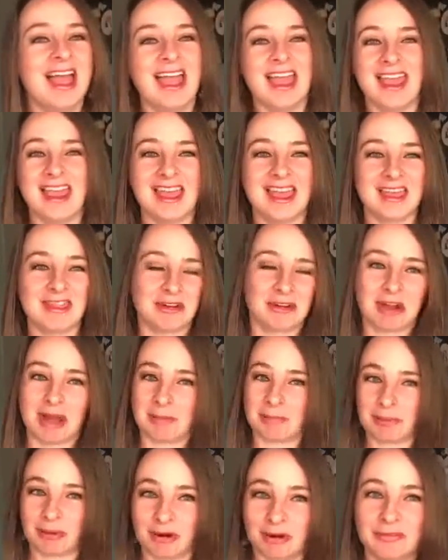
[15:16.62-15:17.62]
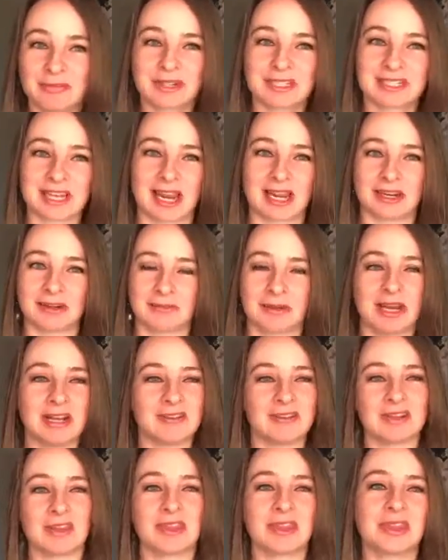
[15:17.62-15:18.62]
and they're not perfect at it,
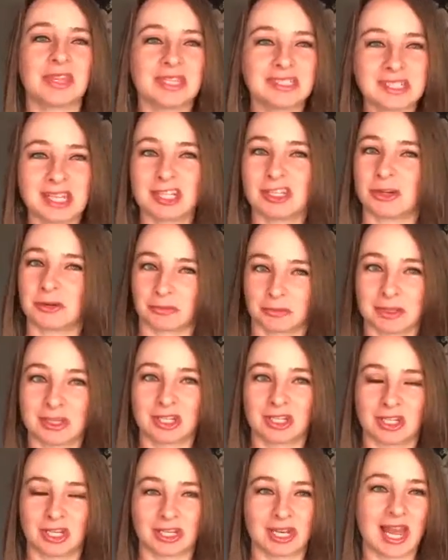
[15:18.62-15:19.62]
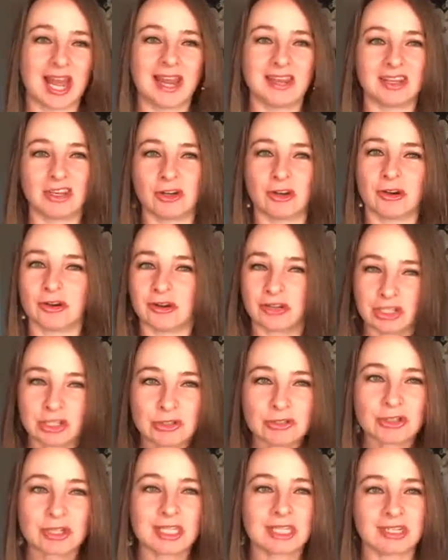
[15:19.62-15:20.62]
right? The things that you're really good at, you're
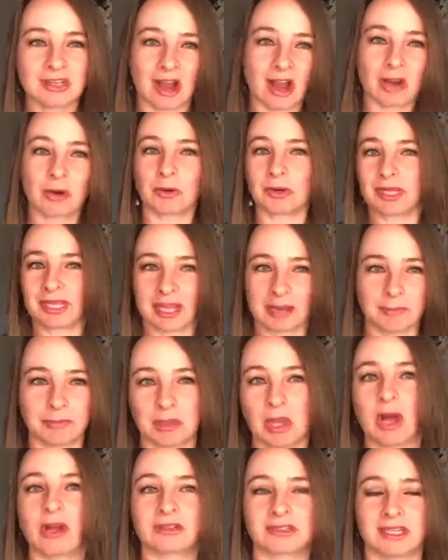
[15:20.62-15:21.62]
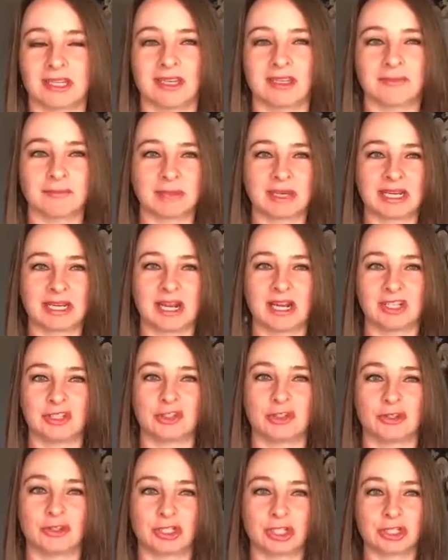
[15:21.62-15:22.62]
usually not going to get blocked in because
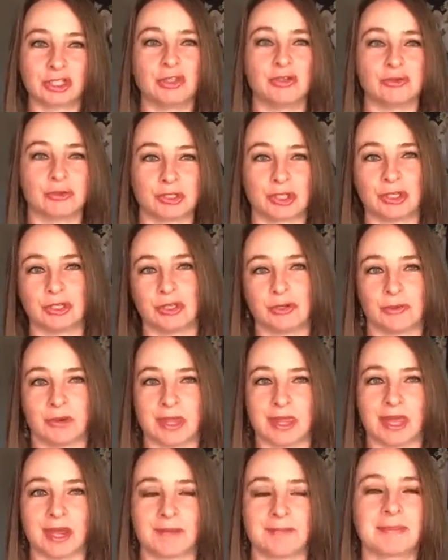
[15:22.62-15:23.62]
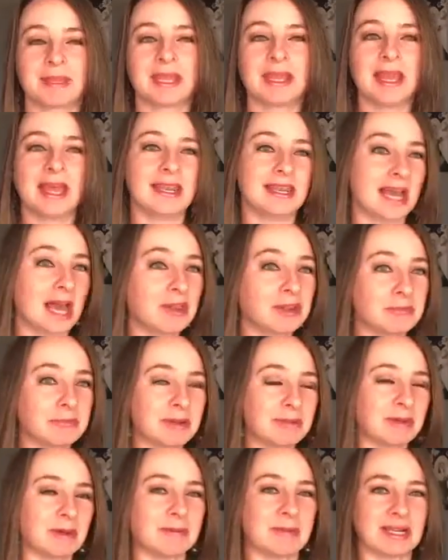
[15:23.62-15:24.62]
you're just used to doing them. And other
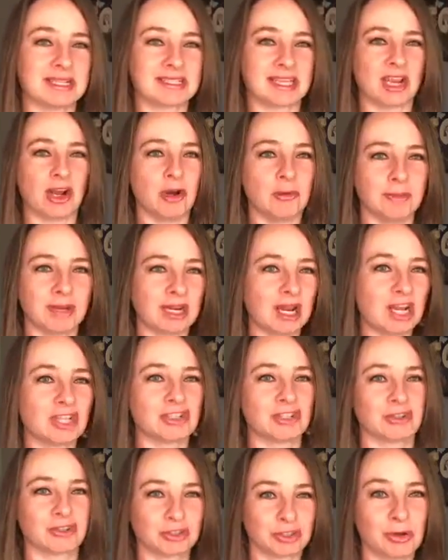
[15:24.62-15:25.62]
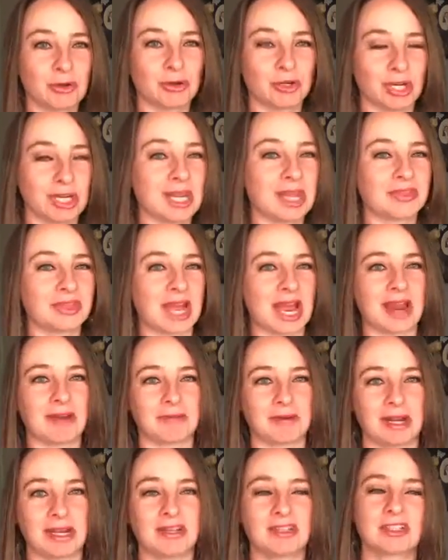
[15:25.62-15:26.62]
people might say, oh my gosh, you're so good at that,
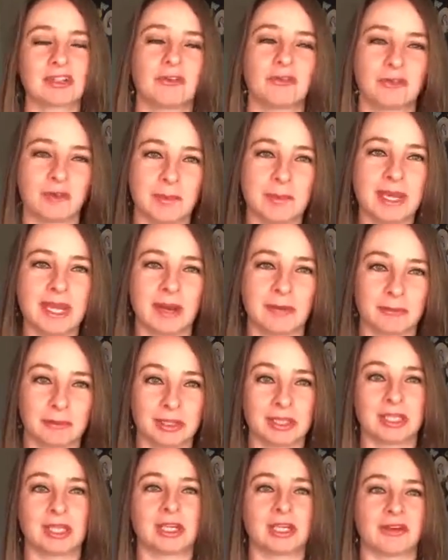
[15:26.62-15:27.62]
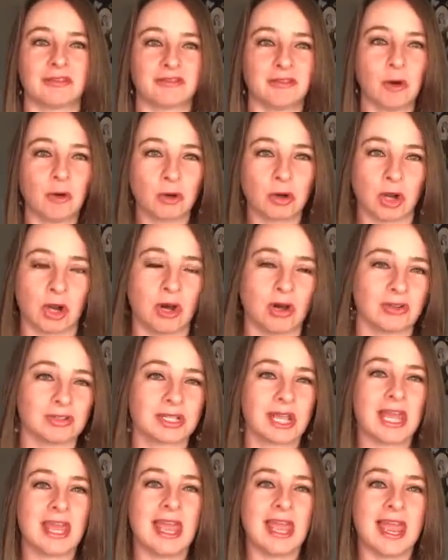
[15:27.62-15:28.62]
right? So for me, I'm really good at phone calls.
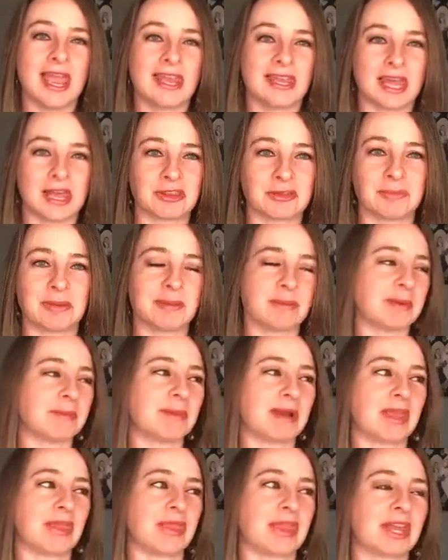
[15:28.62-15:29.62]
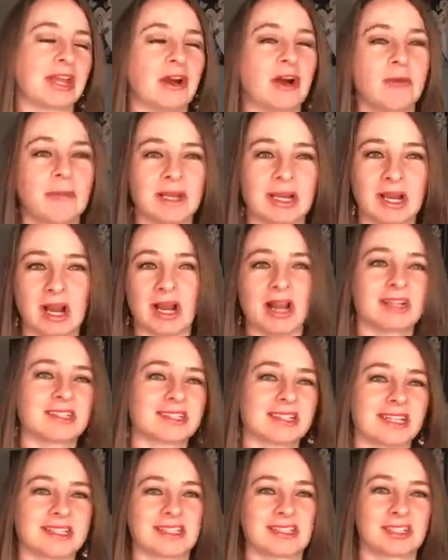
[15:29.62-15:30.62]
And other people might think, oh my gosh,
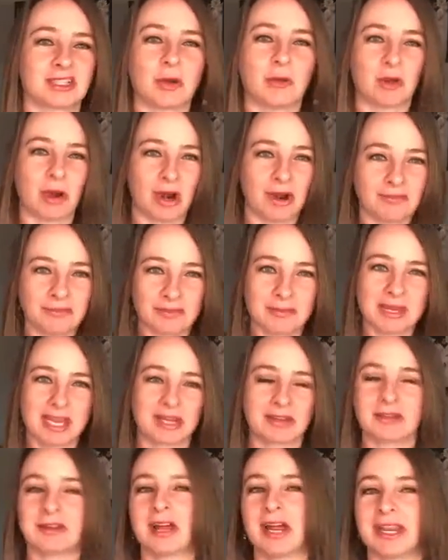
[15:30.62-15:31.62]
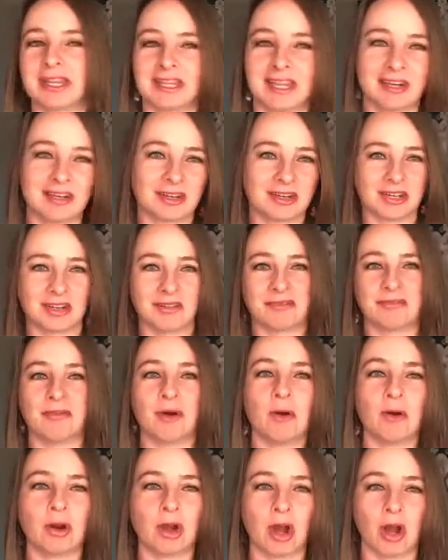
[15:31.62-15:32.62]
that's so hard for me. I don't know how to get on a
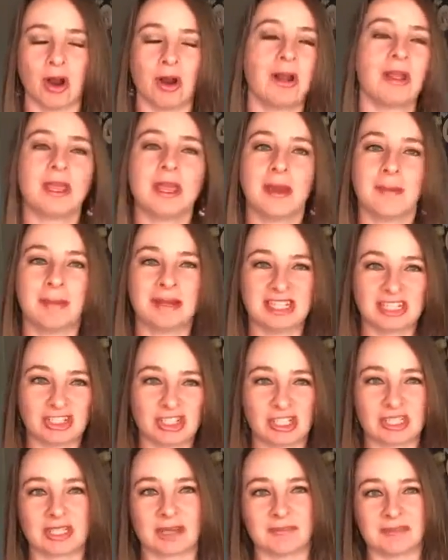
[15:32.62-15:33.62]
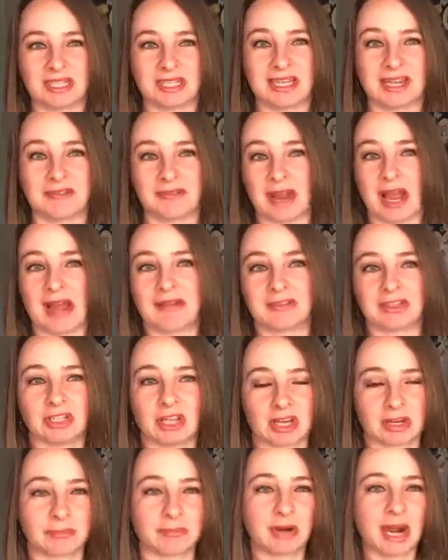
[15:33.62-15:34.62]
phone call. But it's just something that I have a
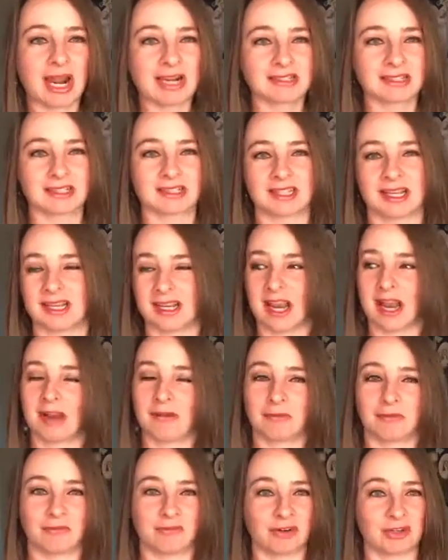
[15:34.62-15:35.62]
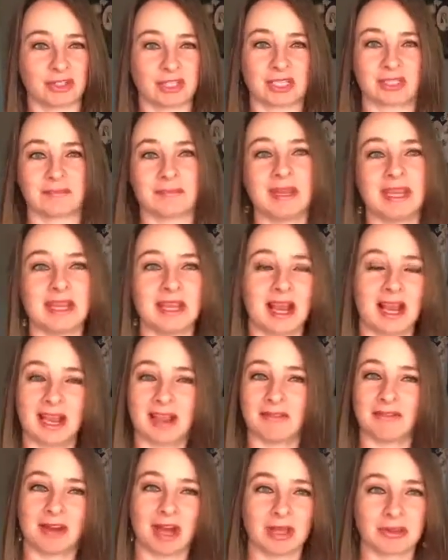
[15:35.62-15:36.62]
lot of practice in. Versus me, I
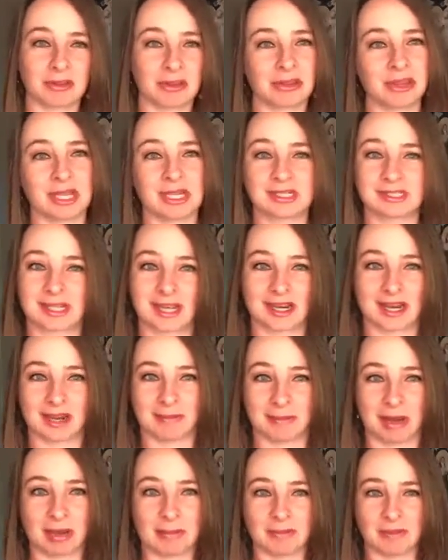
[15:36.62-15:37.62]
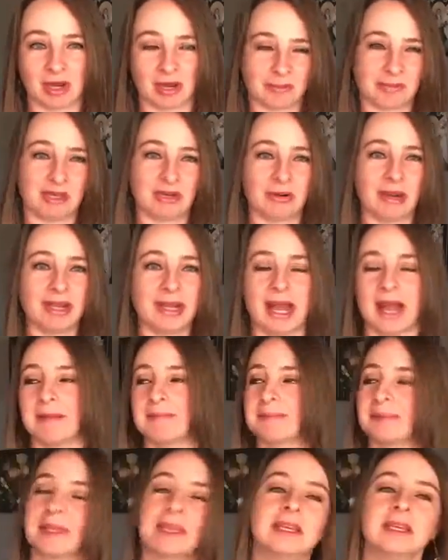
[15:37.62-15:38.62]
have other things that I might not be great at.
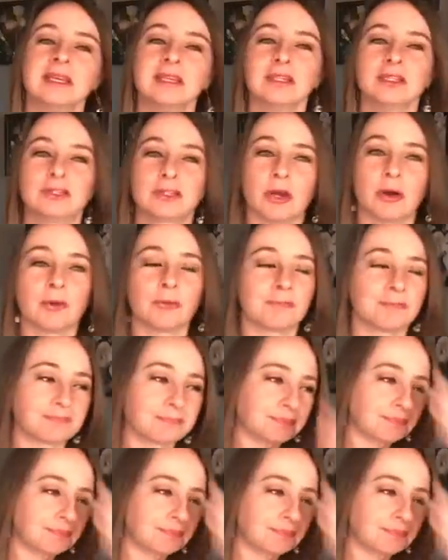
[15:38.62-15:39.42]
So